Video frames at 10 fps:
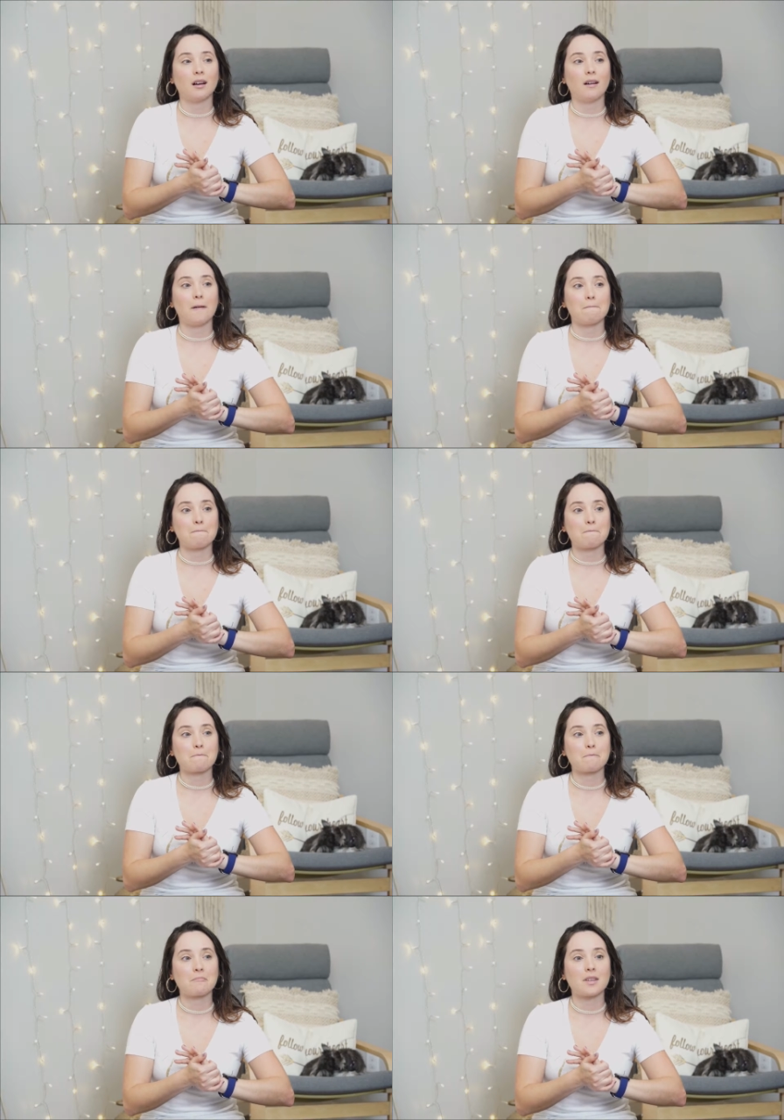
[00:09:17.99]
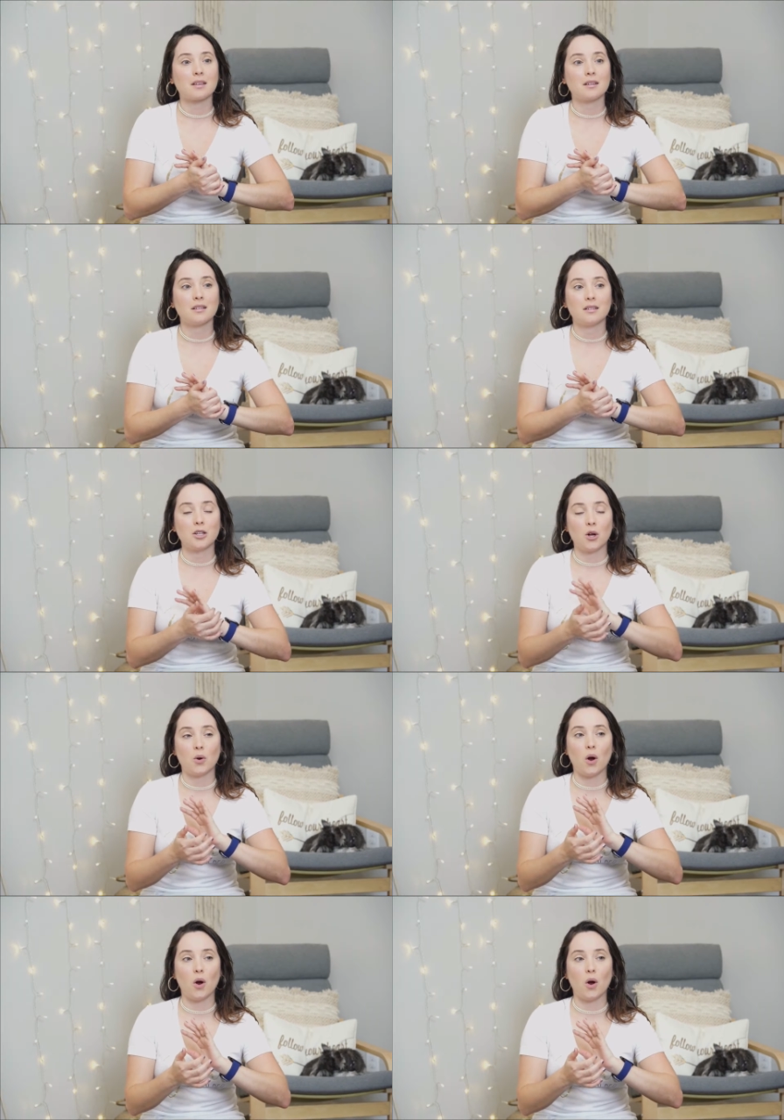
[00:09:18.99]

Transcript: You know,